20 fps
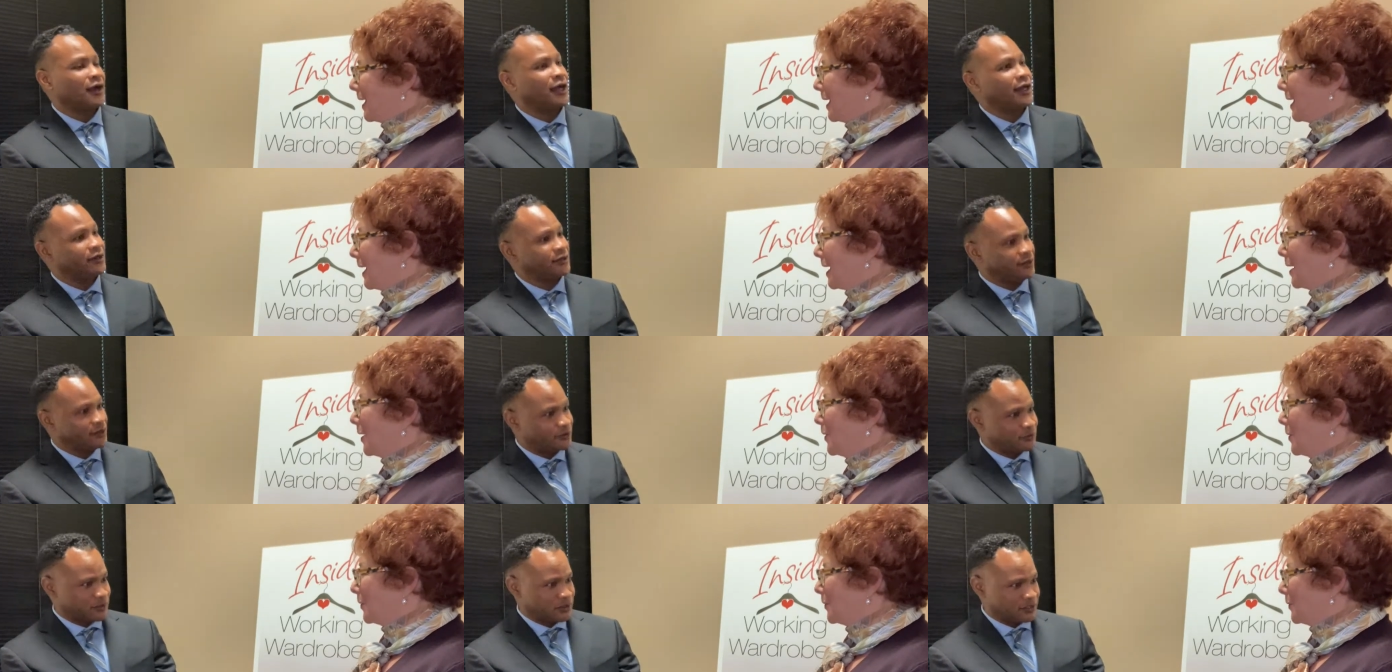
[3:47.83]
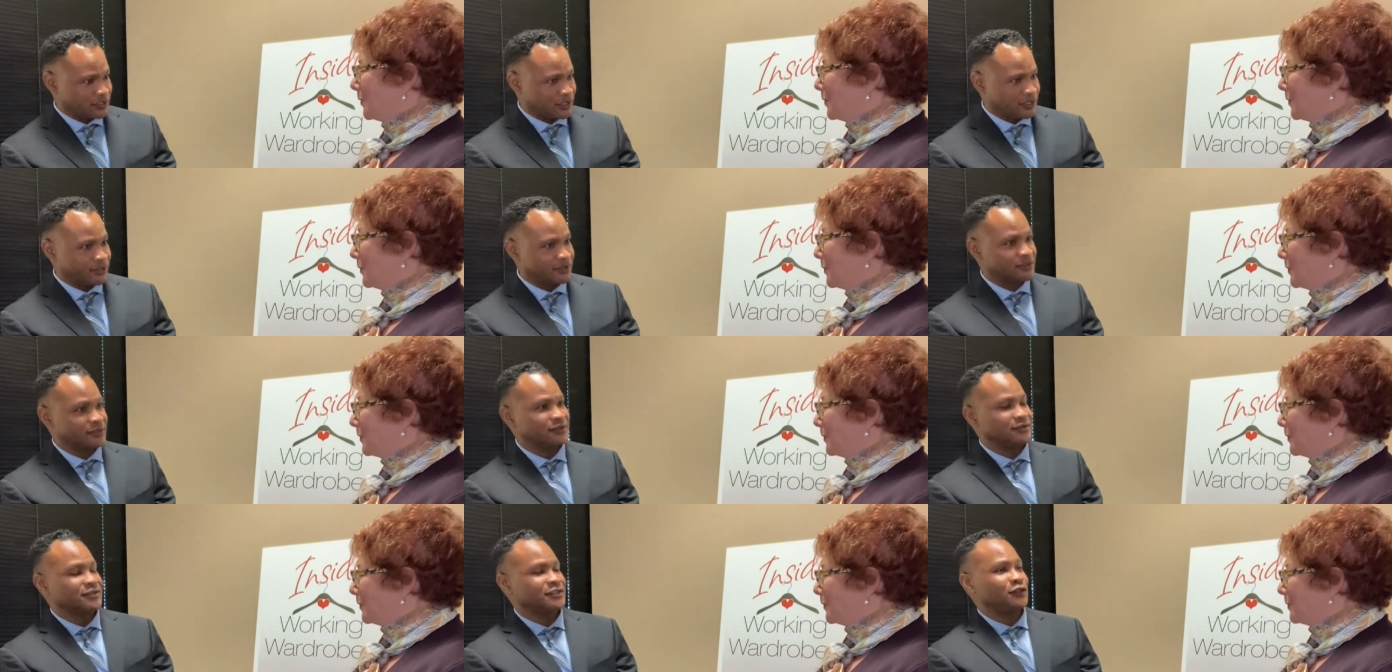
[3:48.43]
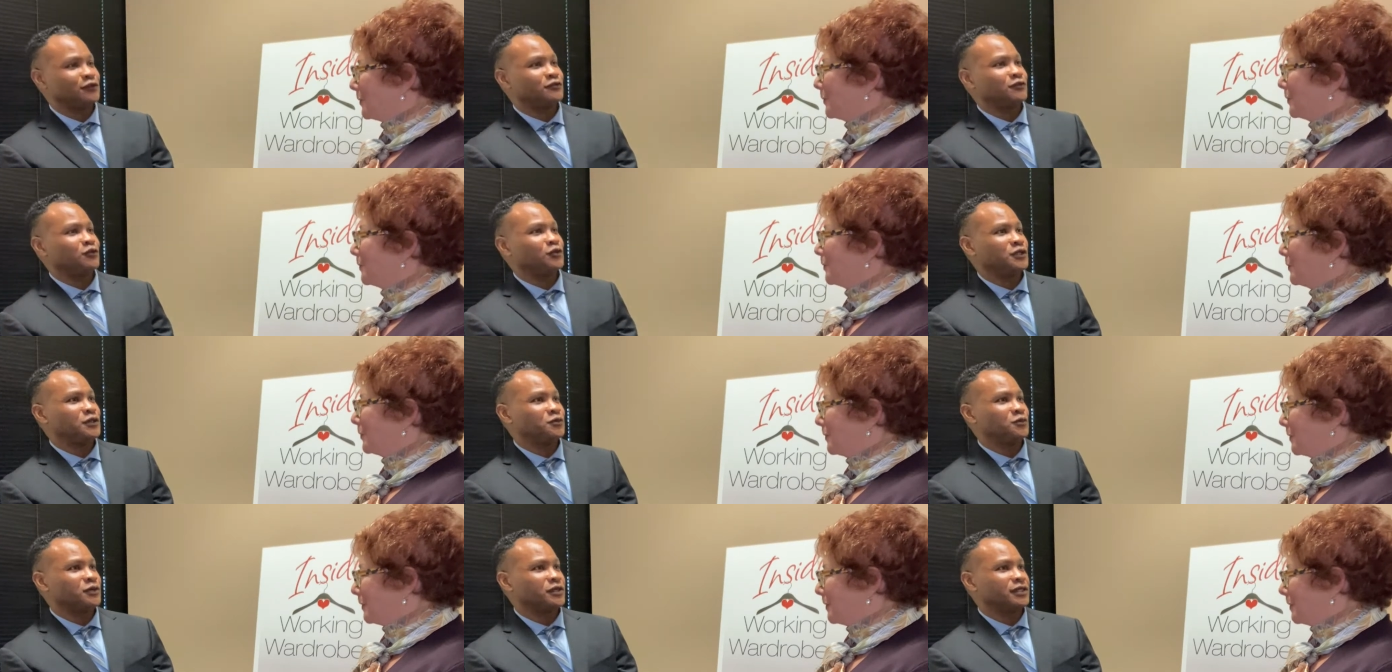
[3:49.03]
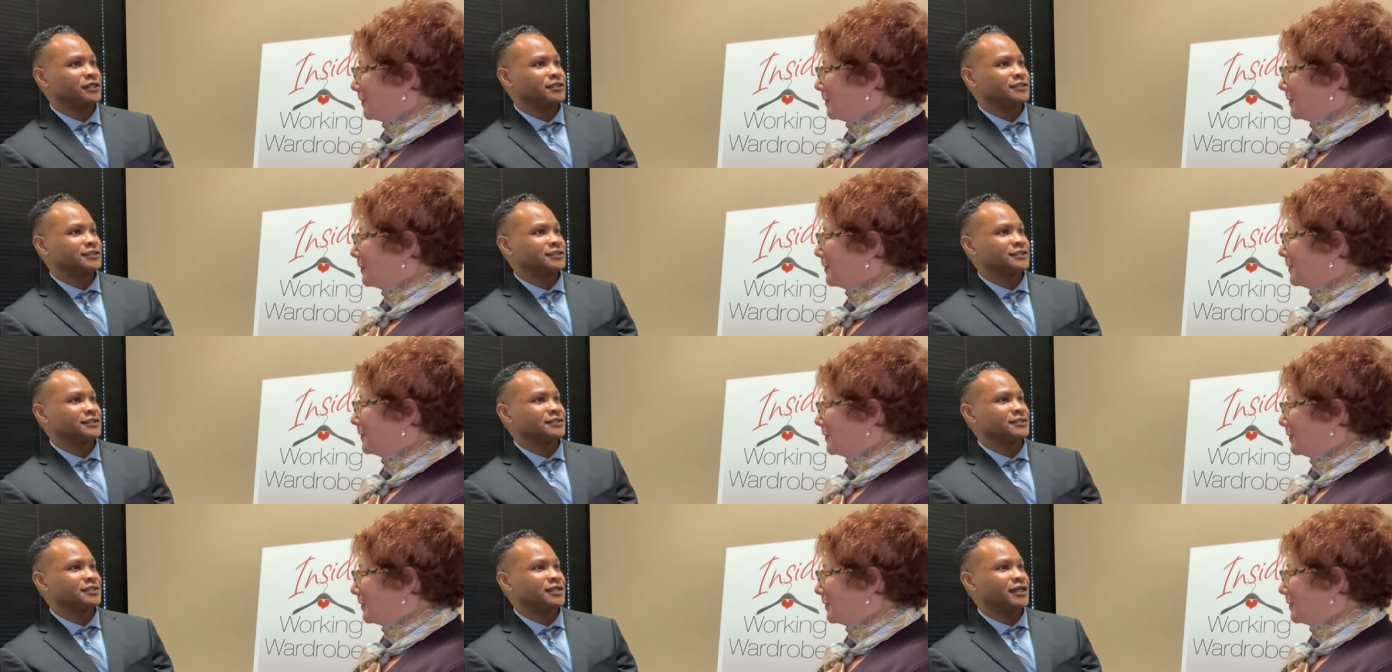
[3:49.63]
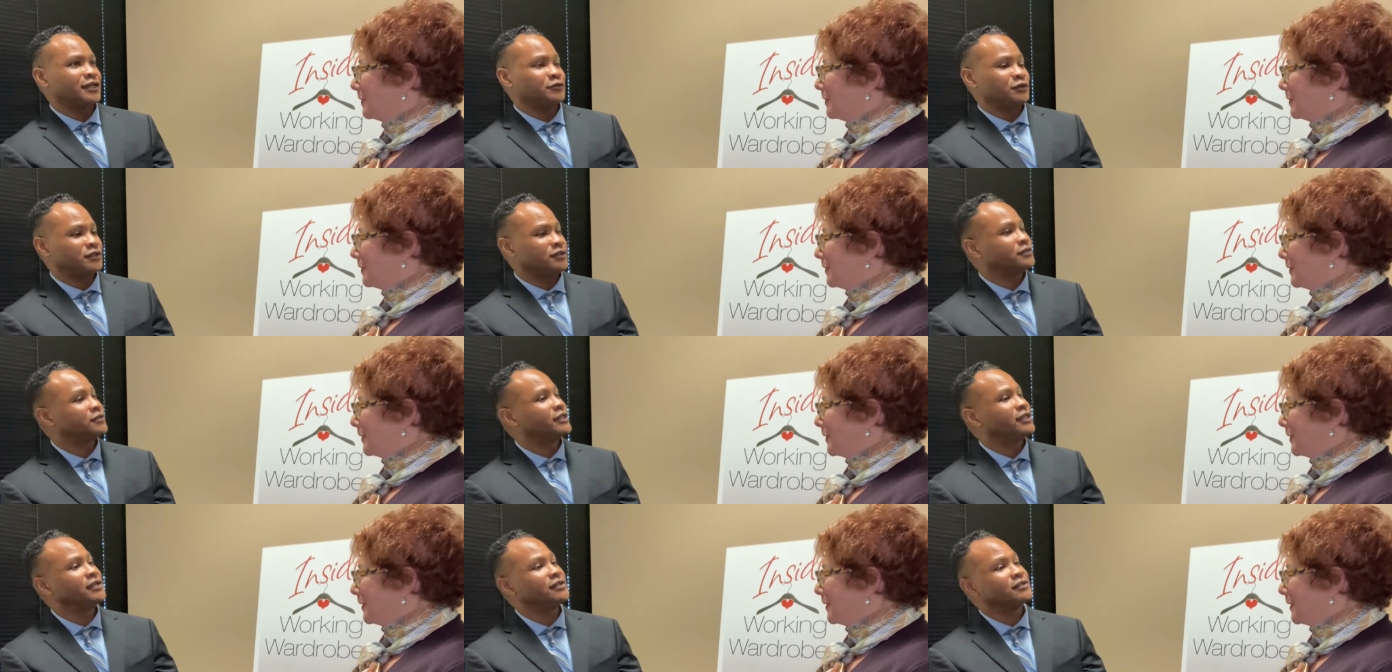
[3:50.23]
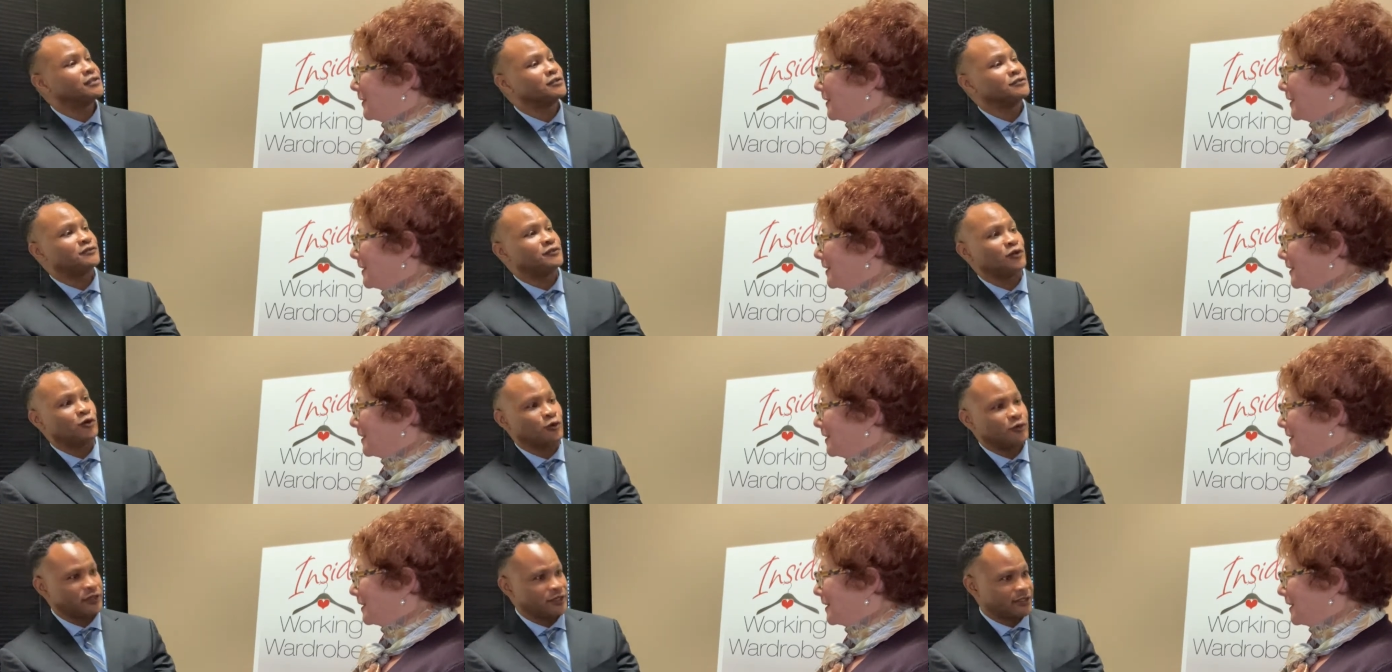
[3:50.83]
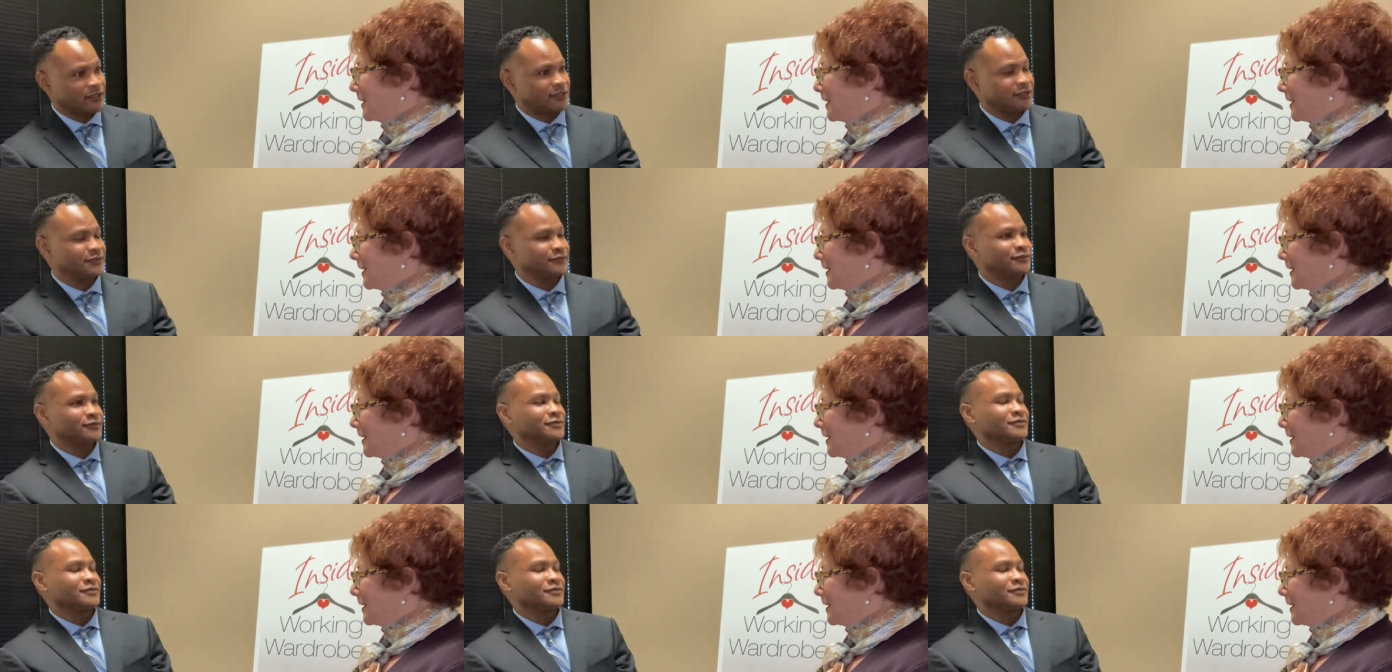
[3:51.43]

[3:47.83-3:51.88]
Speaker 1: I did retire at 41. I relocated to Florida,